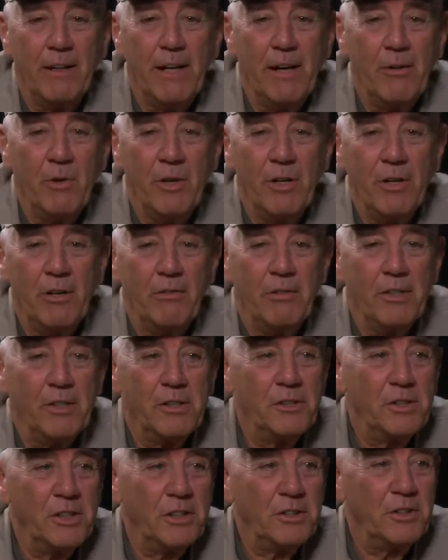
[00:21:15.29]
I went over to
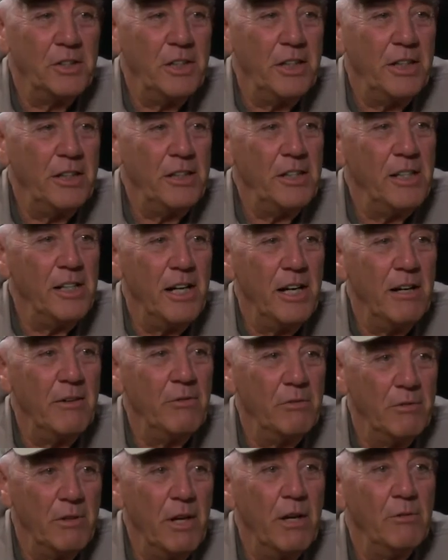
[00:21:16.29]
succeed, and
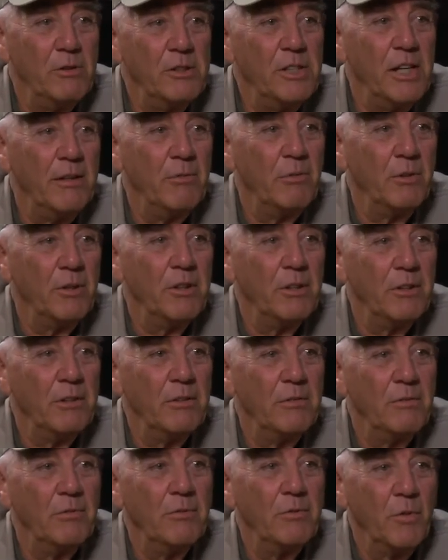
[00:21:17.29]
I was able
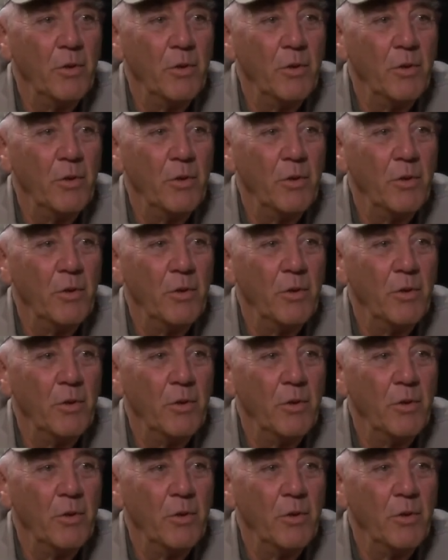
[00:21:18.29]
to